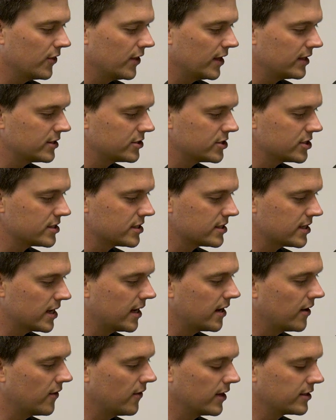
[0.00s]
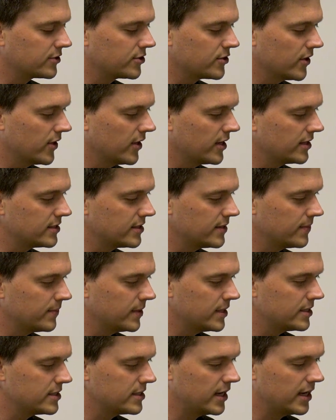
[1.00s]
other thing, just electrolytes
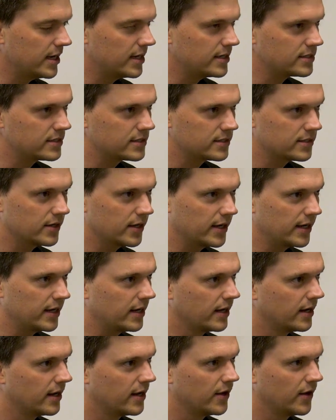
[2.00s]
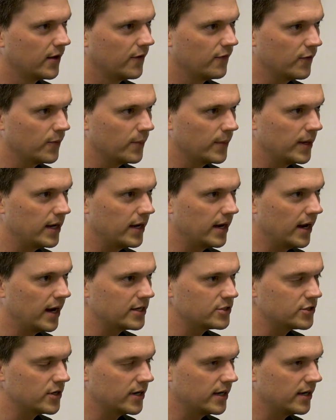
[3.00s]
and BCAAs. Like for me,
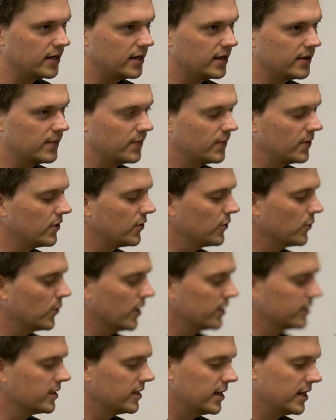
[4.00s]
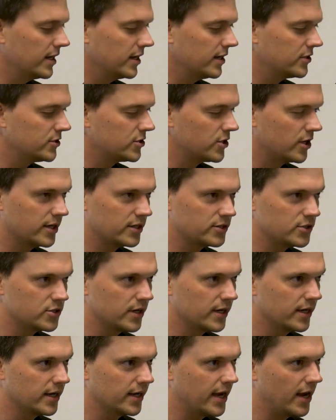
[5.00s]
hydrated throughout the day, try and
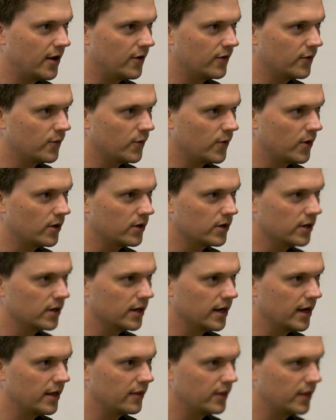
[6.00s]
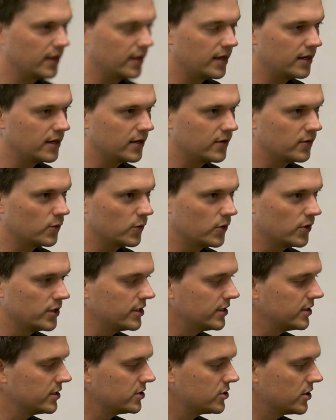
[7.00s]
drink a gallon of water, and then
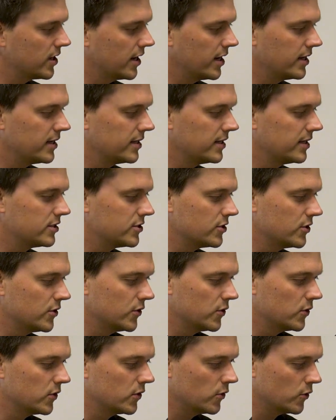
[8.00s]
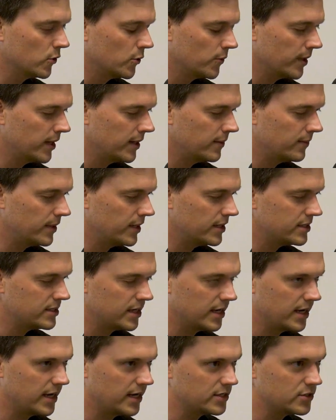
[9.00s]
really try and do glutamine
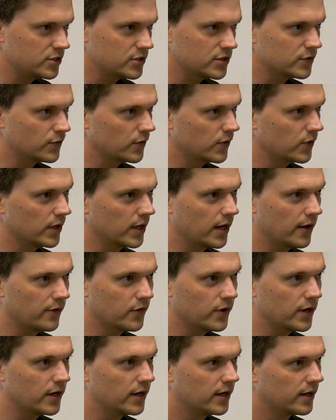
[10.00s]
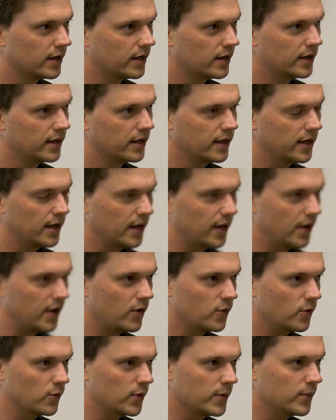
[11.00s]
BCAAs just for recovery.
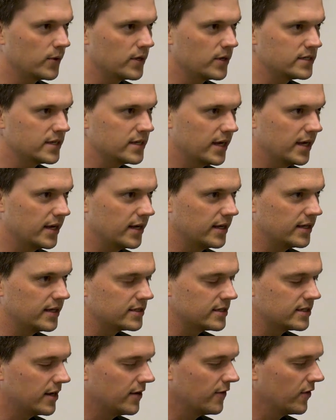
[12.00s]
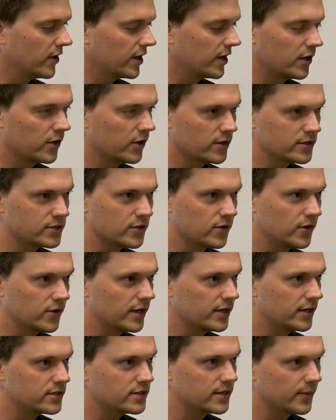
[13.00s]
I'll replace that instead of like a Crystal
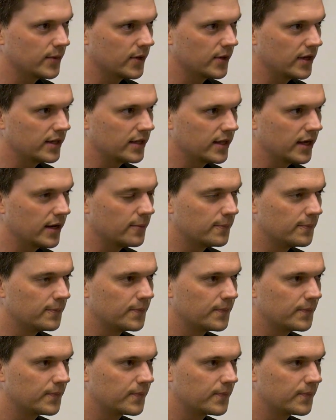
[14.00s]
Light or something like that.